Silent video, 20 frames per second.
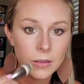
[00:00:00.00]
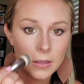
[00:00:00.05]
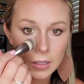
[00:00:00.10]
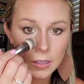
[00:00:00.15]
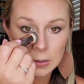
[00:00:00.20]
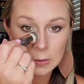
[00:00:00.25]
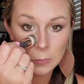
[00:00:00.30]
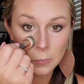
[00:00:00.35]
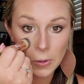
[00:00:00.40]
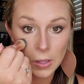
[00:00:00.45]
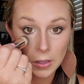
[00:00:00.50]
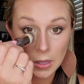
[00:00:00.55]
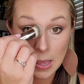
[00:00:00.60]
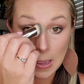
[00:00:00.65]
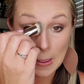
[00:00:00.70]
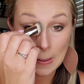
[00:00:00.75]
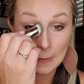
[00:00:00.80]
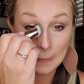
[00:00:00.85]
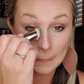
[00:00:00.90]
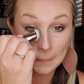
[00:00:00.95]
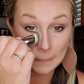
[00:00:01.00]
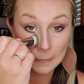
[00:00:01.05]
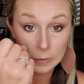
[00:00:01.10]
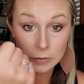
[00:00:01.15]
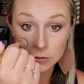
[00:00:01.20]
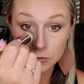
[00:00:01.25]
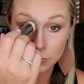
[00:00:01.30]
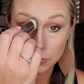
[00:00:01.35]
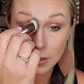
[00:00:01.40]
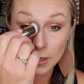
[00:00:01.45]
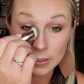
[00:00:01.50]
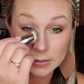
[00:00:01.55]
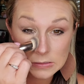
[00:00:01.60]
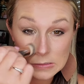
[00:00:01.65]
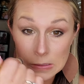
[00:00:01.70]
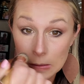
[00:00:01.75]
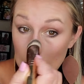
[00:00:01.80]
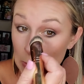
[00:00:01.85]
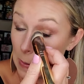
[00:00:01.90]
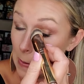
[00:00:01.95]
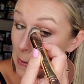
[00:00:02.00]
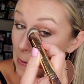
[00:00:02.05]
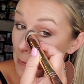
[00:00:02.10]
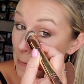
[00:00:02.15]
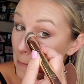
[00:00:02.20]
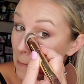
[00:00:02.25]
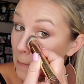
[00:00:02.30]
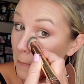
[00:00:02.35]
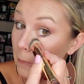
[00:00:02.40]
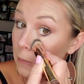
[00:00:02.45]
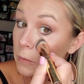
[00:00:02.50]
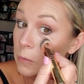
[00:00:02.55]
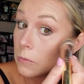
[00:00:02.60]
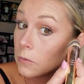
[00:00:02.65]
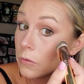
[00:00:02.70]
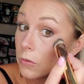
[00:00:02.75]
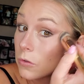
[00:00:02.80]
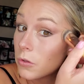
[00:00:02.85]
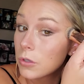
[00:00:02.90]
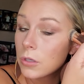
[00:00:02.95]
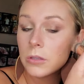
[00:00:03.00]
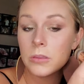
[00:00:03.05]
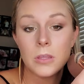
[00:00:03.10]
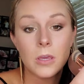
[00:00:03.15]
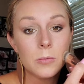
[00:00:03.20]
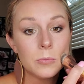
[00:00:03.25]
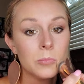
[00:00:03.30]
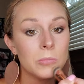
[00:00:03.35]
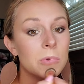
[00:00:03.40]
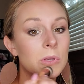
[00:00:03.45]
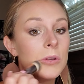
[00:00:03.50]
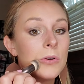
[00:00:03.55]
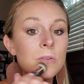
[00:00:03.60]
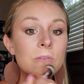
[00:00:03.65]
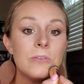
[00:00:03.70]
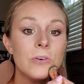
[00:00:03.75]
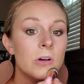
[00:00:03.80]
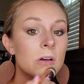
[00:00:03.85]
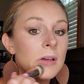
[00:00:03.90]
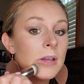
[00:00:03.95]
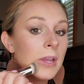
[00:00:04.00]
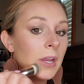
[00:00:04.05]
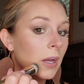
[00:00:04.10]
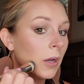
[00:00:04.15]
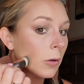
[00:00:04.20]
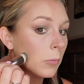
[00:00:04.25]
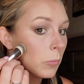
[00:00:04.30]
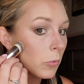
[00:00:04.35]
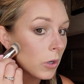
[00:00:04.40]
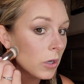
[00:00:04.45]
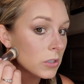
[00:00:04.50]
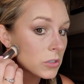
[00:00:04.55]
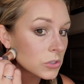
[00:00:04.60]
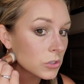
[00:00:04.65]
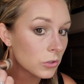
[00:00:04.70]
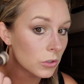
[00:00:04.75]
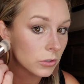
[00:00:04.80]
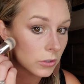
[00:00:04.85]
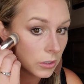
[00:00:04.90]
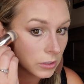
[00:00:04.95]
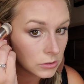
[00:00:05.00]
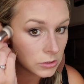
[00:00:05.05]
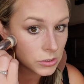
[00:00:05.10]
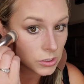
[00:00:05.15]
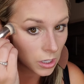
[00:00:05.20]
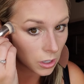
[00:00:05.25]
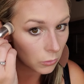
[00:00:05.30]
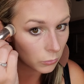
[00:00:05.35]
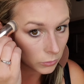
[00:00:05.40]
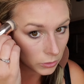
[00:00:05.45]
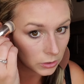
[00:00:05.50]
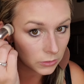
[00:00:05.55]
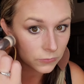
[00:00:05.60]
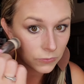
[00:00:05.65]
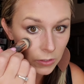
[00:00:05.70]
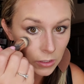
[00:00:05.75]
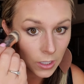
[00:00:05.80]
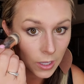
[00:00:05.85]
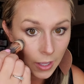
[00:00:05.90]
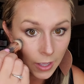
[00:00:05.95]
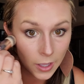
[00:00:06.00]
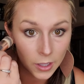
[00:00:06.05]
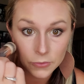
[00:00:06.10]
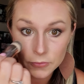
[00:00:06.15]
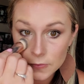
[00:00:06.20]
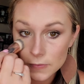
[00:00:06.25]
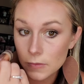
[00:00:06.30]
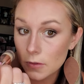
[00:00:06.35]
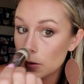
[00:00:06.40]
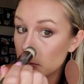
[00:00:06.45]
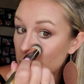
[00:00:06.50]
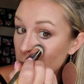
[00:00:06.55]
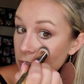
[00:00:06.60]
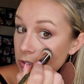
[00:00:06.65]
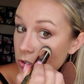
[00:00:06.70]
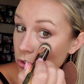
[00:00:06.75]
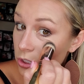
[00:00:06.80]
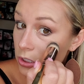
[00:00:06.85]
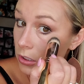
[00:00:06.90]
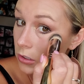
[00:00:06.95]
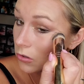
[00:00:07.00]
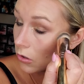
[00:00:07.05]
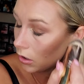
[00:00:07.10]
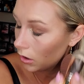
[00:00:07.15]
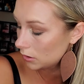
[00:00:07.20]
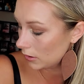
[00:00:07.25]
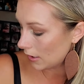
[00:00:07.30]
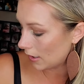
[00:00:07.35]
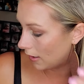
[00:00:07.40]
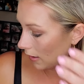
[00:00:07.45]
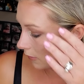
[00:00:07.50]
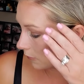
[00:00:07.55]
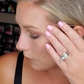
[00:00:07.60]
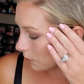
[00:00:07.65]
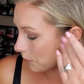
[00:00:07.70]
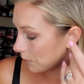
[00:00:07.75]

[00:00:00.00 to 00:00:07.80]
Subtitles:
And voila, you guys, look at that beautiful airbrushed look. And I don't even have lip and cheek on yet.